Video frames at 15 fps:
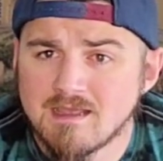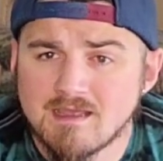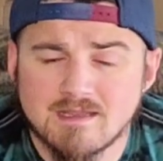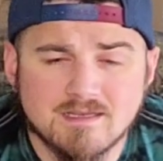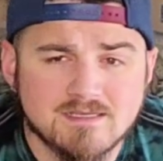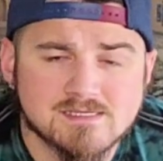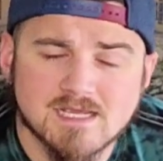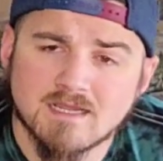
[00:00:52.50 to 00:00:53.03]

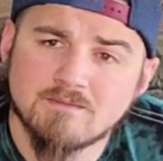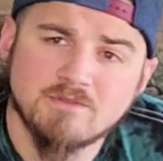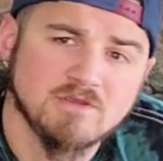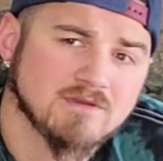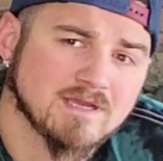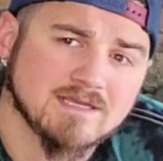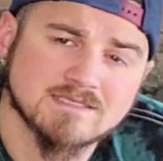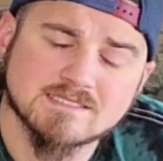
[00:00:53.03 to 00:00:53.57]
anytime you
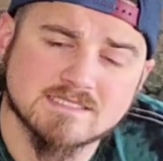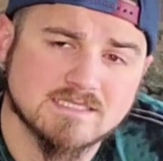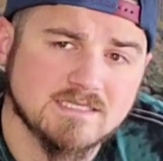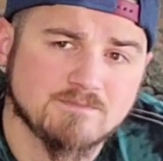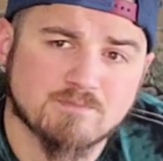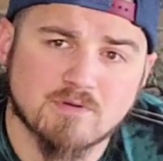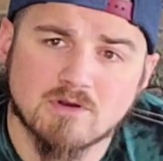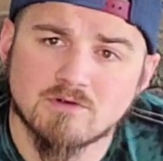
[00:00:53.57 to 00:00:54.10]
guys see
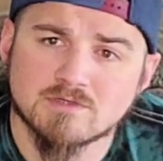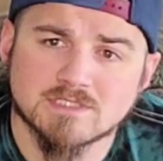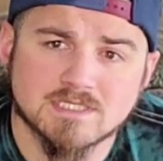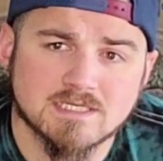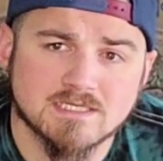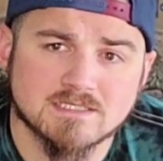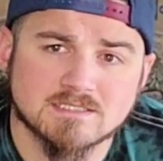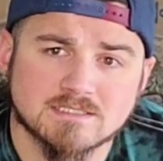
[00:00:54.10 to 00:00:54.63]

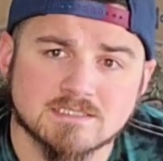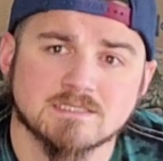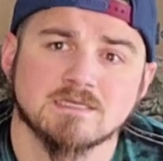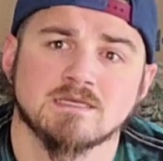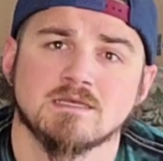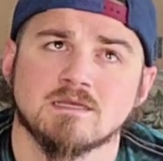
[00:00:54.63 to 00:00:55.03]
protests